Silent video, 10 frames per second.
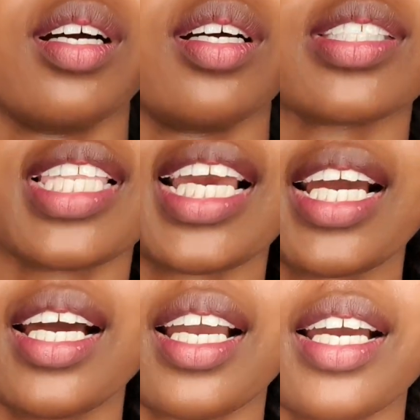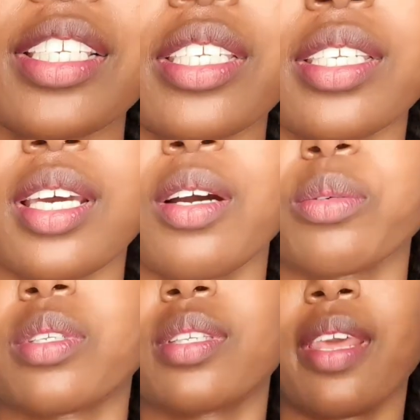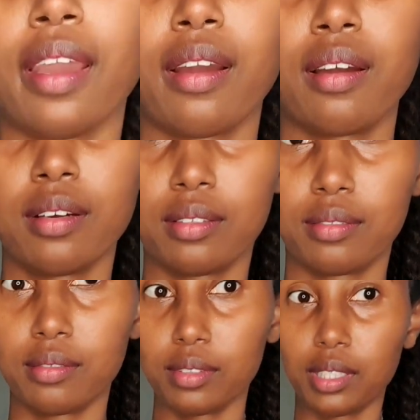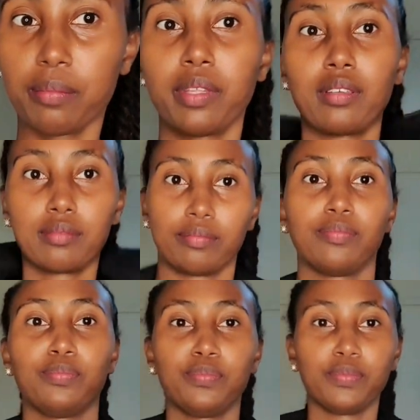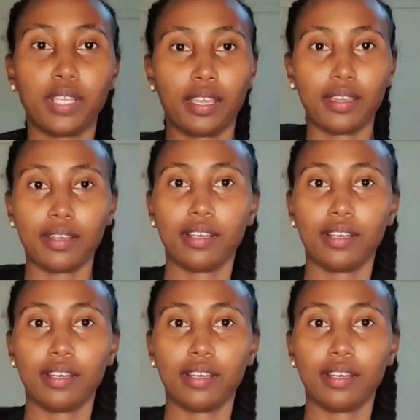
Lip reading: It's like a cut out neck or something. Yeah.